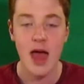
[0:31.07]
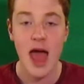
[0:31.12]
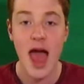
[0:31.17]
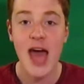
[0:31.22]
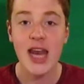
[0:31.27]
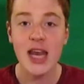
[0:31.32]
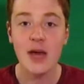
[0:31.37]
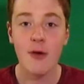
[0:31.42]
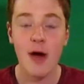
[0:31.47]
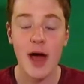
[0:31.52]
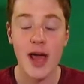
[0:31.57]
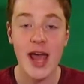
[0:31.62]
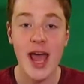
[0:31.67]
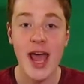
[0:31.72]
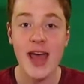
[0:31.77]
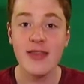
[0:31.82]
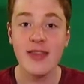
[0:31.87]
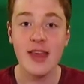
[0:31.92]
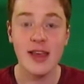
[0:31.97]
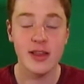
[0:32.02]
Anyway,
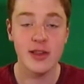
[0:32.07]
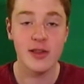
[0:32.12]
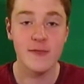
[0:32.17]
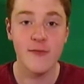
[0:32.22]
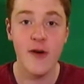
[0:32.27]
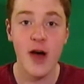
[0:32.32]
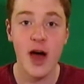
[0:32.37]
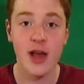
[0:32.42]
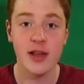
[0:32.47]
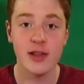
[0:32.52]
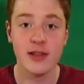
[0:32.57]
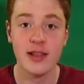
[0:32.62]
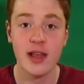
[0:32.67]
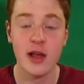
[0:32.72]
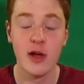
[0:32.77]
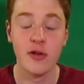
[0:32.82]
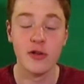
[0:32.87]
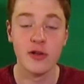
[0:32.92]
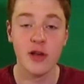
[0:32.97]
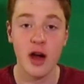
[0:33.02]
in this first
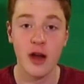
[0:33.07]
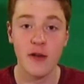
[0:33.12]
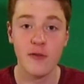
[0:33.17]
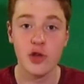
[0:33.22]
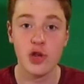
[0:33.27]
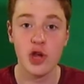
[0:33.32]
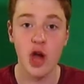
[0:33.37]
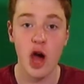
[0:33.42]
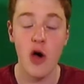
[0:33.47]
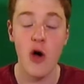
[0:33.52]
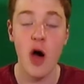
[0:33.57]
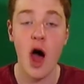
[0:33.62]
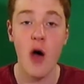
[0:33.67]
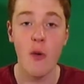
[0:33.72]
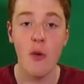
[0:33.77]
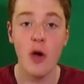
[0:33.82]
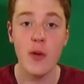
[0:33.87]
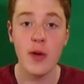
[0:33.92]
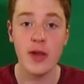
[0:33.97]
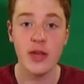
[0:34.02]
little kind of show, I
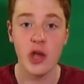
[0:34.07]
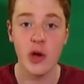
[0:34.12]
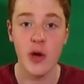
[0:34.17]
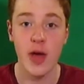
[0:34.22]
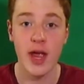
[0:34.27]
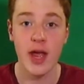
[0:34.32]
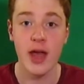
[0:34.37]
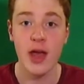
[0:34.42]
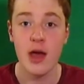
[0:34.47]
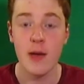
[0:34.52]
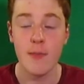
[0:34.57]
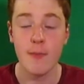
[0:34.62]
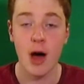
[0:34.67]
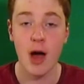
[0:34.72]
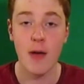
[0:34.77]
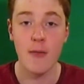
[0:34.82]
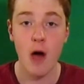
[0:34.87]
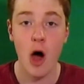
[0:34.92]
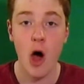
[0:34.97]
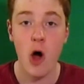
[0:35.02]
will be doing
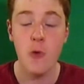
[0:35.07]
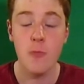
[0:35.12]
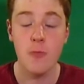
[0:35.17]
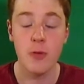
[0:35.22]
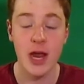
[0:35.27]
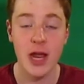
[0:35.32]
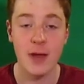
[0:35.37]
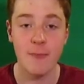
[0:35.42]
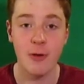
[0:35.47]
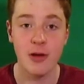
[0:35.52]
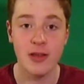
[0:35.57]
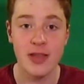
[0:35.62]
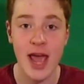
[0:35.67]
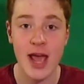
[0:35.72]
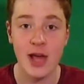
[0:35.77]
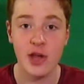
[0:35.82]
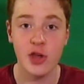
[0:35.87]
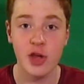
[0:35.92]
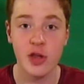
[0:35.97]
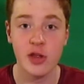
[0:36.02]
my opening
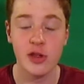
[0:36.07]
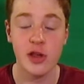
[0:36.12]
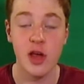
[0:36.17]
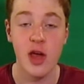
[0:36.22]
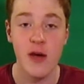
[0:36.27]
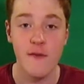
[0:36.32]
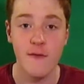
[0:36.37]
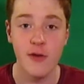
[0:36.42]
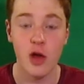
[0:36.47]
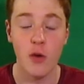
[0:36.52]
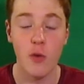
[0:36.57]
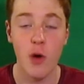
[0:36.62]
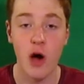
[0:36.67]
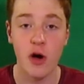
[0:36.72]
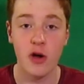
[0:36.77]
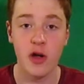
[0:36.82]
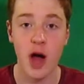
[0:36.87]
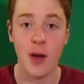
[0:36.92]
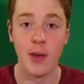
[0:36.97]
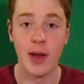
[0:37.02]
predictions for the
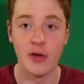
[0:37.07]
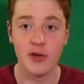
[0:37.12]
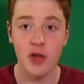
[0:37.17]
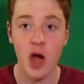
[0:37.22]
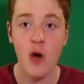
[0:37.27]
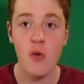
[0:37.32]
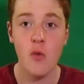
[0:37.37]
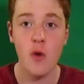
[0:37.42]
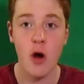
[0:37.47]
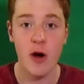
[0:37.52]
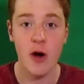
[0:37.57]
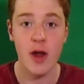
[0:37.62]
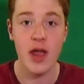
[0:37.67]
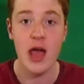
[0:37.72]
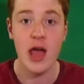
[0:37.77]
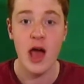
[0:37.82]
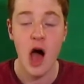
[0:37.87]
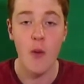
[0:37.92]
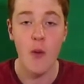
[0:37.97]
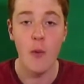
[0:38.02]
World Cup. Now don't worry,
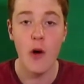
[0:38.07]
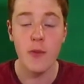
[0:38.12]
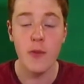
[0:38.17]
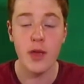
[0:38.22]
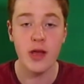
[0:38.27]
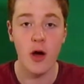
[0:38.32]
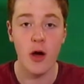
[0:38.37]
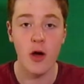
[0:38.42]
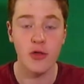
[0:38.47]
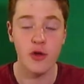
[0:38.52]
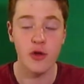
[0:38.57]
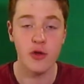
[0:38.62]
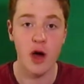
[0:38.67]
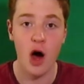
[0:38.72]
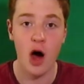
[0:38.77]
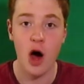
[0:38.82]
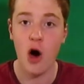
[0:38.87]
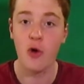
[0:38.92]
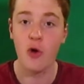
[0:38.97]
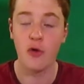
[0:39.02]
I won't be going through the
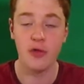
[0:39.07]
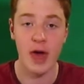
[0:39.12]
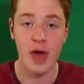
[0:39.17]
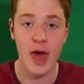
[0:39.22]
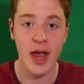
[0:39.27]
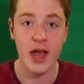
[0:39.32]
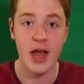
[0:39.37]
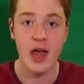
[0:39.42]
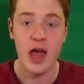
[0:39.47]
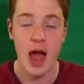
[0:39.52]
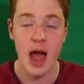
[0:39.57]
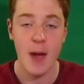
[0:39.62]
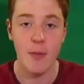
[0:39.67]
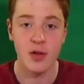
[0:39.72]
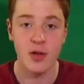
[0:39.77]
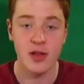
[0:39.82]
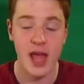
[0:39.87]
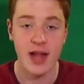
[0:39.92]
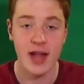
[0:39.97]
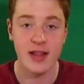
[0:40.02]
whole thing and
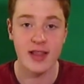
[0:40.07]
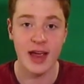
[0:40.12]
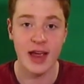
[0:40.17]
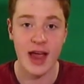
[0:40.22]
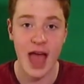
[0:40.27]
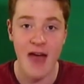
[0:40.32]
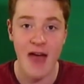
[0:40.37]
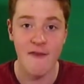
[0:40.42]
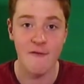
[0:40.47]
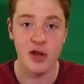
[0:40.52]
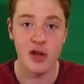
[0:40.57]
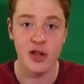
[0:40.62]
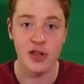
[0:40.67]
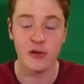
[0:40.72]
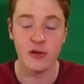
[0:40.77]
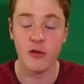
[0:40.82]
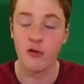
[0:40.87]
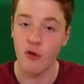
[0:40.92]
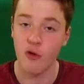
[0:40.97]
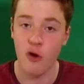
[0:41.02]
predicting every
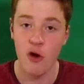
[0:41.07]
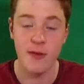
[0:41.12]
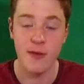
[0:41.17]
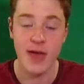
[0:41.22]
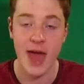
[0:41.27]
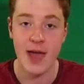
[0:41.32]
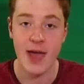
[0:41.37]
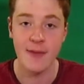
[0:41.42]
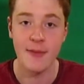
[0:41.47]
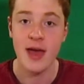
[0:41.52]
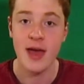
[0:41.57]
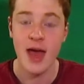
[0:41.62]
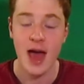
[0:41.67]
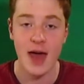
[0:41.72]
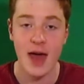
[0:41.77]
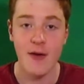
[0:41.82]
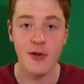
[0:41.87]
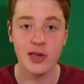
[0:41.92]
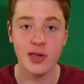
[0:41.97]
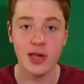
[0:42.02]
single group game and
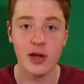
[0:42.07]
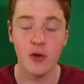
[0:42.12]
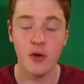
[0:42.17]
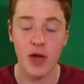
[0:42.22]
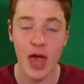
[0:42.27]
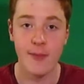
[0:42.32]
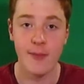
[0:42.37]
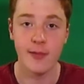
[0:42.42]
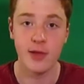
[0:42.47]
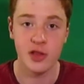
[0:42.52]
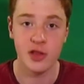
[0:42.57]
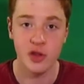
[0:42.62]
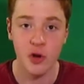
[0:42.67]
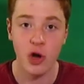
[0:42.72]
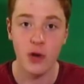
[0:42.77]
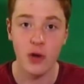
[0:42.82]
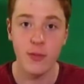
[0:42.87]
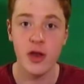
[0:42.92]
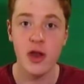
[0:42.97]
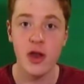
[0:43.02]
every single game of the
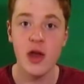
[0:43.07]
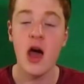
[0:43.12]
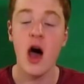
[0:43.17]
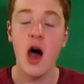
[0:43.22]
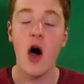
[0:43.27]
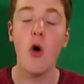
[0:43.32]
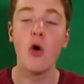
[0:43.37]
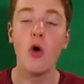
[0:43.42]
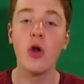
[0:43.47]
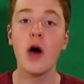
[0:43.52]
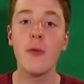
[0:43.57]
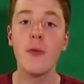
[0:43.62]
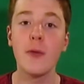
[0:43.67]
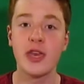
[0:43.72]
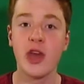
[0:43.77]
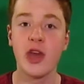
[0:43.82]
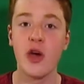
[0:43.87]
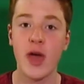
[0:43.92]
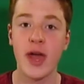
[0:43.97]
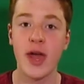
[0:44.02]
tournament. All I'll be
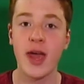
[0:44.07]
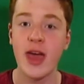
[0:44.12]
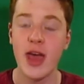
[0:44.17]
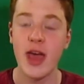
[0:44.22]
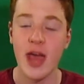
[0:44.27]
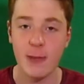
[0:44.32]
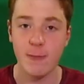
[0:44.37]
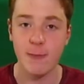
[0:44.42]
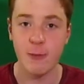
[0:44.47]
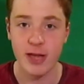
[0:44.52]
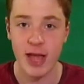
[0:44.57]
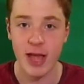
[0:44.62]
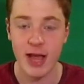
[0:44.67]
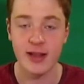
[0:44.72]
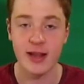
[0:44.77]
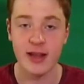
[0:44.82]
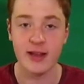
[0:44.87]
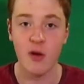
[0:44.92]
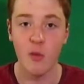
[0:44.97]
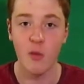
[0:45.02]
doing is
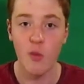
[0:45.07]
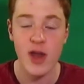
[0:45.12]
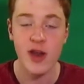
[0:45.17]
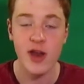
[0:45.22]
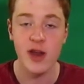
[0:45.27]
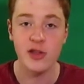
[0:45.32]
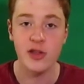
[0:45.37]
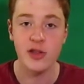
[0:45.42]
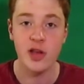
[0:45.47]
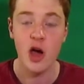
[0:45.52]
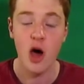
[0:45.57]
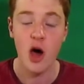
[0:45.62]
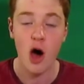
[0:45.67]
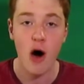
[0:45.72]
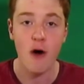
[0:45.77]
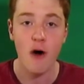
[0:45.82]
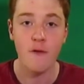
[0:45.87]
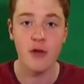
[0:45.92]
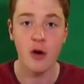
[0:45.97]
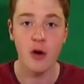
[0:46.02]
predicting the winners
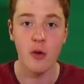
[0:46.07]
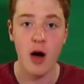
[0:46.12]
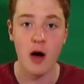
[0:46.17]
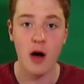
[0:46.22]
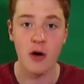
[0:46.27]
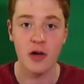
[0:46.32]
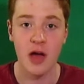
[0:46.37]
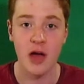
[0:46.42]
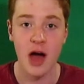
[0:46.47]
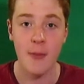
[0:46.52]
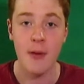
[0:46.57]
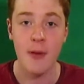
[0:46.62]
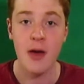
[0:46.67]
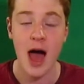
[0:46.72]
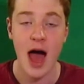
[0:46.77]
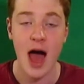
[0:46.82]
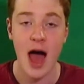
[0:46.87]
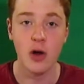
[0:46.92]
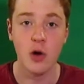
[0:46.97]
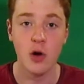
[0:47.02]
of the World Cup
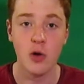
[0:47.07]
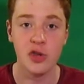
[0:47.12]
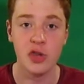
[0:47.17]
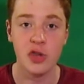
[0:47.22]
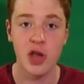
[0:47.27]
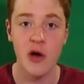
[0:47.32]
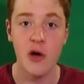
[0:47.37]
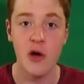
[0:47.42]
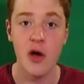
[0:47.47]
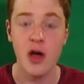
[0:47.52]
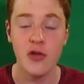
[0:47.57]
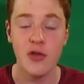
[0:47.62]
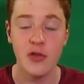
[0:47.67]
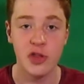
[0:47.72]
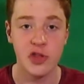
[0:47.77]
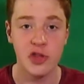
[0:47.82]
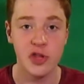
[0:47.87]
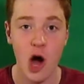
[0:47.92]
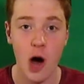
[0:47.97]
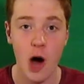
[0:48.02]
and also
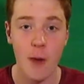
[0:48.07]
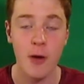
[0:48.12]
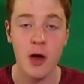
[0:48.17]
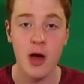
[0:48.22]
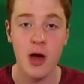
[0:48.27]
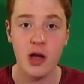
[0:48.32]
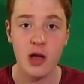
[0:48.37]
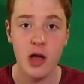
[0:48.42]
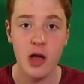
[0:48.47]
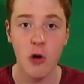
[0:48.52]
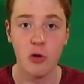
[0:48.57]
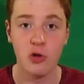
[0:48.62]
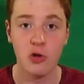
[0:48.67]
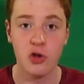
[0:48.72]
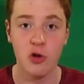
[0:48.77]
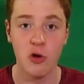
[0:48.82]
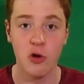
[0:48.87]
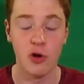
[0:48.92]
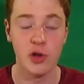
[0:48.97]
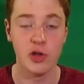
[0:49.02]
the top goal
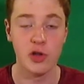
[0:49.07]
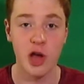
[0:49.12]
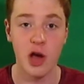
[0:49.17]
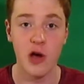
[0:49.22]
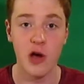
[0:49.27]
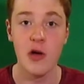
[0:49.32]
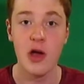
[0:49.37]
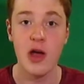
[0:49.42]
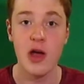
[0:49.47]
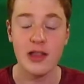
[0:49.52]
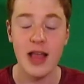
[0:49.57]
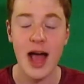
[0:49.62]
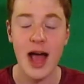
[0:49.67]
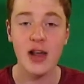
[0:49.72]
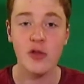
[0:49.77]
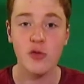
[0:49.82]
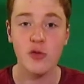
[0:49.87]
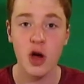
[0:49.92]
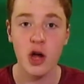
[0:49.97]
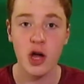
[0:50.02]
scorers. So
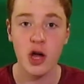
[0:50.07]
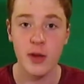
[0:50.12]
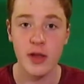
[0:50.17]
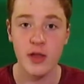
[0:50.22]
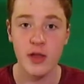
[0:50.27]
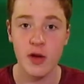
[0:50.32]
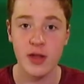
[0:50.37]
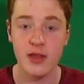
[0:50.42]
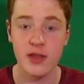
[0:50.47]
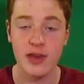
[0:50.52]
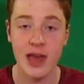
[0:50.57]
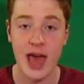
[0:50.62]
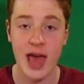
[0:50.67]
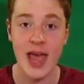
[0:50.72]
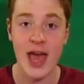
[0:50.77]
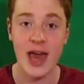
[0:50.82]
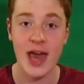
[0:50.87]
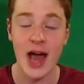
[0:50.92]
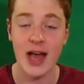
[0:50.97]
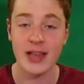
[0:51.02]
that is what I'm going to be doing
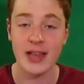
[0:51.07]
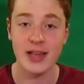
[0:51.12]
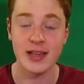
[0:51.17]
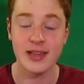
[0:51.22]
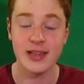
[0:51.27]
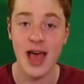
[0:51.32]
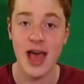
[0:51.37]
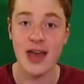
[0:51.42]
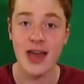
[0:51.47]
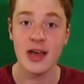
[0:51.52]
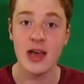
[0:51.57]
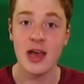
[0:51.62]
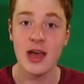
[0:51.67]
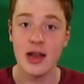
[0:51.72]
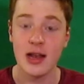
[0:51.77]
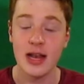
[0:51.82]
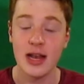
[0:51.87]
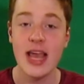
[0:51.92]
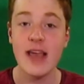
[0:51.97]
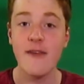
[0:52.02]
today, and as I said,
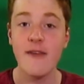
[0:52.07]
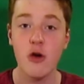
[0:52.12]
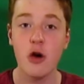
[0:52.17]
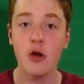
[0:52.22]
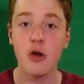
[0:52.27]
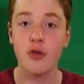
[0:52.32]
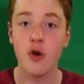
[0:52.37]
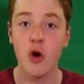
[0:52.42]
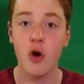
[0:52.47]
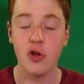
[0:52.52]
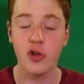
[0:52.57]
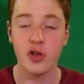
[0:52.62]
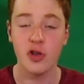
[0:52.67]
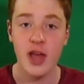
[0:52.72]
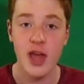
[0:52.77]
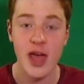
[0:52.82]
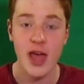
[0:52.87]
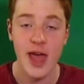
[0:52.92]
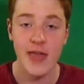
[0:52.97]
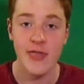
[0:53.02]
leave your
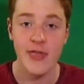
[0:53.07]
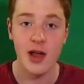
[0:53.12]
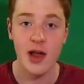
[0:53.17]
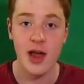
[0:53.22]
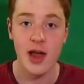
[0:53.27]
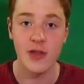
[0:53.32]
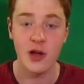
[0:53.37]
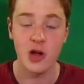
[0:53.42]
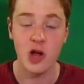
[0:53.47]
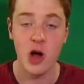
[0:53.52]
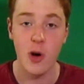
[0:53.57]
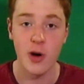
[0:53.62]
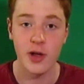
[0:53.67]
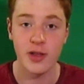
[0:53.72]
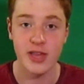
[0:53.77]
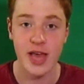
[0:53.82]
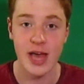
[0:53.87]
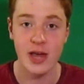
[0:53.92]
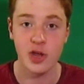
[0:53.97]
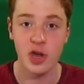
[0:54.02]
thoughts in the
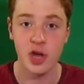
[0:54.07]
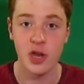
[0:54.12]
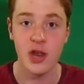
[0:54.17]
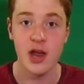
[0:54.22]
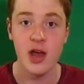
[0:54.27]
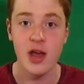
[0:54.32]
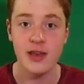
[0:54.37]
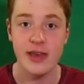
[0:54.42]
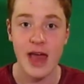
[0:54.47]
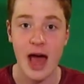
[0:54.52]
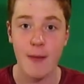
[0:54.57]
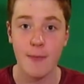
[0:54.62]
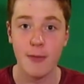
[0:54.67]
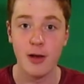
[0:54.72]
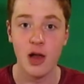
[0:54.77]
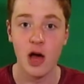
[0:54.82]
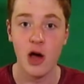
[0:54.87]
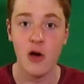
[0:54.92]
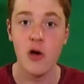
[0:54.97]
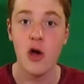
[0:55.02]
comment section down
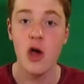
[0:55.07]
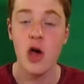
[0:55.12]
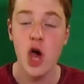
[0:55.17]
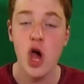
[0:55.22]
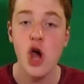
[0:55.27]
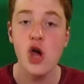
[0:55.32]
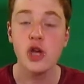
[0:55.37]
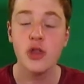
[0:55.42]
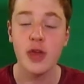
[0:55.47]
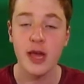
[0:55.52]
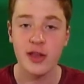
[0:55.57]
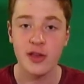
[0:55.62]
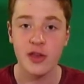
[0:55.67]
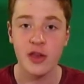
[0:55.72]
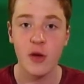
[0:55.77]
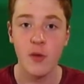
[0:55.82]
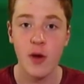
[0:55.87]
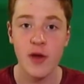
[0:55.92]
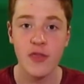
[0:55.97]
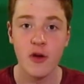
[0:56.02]
below. Who do you think is
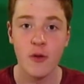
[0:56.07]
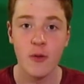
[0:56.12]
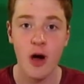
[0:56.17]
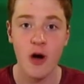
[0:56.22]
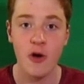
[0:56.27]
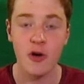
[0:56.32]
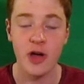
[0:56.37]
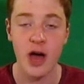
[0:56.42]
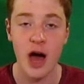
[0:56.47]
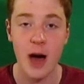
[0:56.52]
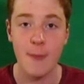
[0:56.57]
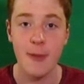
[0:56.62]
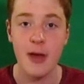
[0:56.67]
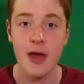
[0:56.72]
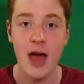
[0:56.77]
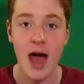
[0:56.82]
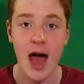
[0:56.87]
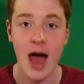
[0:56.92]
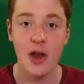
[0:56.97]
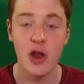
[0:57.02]
going to win the World Cup,
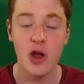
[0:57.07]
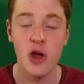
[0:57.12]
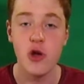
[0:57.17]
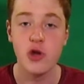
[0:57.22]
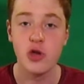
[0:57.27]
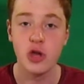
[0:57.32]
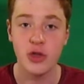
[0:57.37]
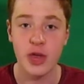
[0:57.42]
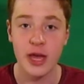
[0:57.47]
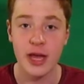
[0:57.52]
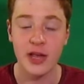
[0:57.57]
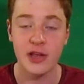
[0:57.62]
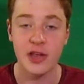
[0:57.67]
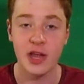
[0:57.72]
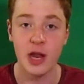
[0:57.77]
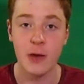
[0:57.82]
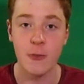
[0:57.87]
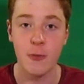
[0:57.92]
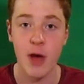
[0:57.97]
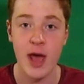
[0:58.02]
and who do you think is
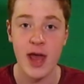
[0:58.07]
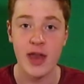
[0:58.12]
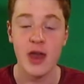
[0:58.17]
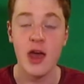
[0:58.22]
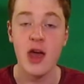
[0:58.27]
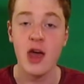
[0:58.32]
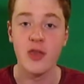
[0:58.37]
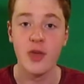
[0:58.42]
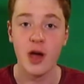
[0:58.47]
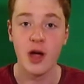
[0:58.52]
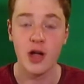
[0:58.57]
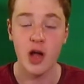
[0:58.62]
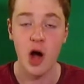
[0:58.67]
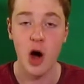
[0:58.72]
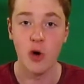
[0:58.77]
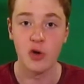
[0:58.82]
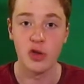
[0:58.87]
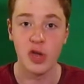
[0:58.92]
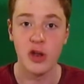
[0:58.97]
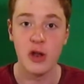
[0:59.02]
going to win the
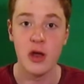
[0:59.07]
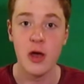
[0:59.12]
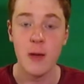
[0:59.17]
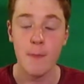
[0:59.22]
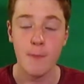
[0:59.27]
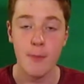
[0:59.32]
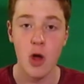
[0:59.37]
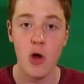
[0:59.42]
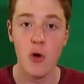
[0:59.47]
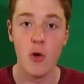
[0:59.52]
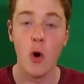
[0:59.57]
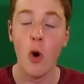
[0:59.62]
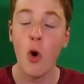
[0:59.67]
Golden Boot?